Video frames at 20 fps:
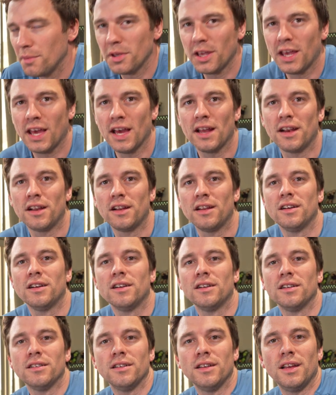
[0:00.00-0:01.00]
in
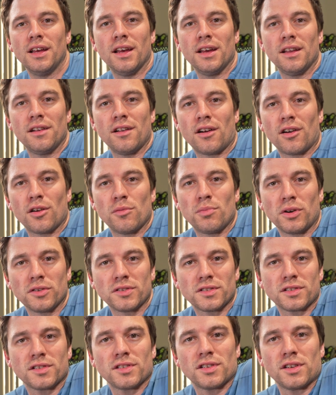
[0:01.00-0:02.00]
Canada and our
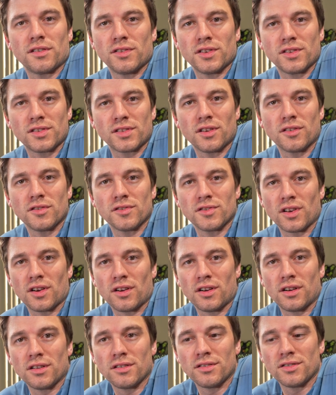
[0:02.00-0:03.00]
postal service goes
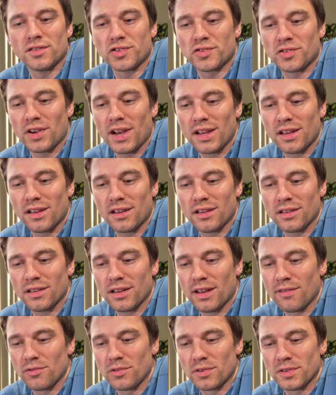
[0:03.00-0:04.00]
on strike
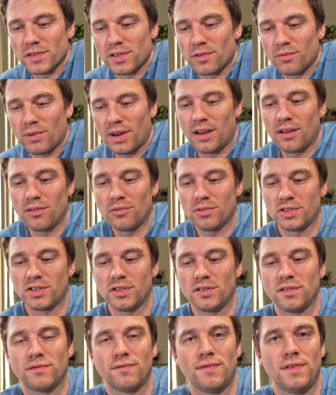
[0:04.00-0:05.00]
every once in a while, which
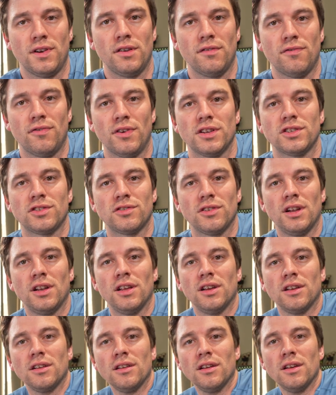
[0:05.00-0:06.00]
is very
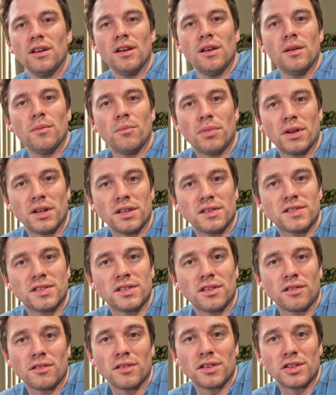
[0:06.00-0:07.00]
frustrating, but it's
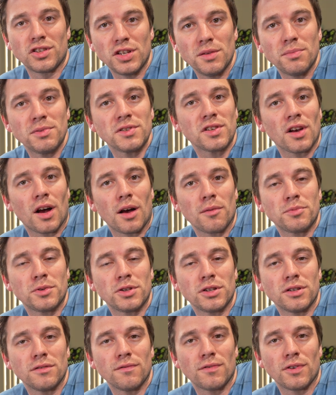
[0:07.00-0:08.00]
still the cheapest
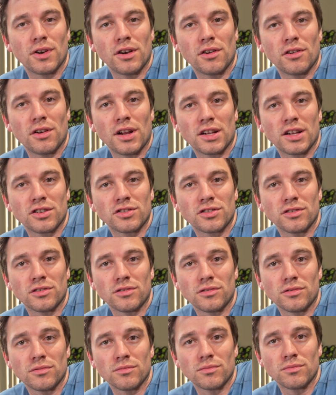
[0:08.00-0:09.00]
option for
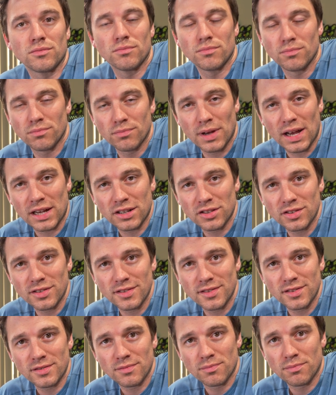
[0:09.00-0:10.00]
international
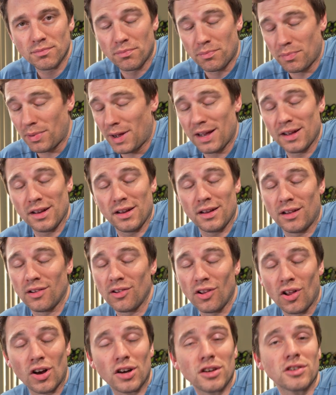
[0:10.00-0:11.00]
packages by a
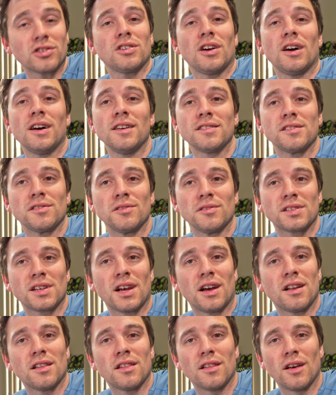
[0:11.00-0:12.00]
long shot, so it's
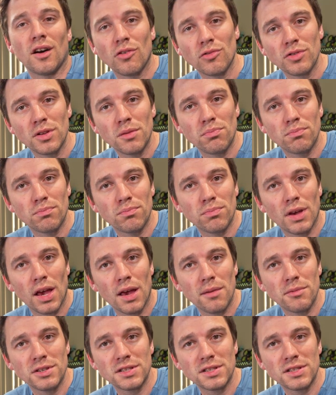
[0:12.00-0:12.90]
kind of the only game in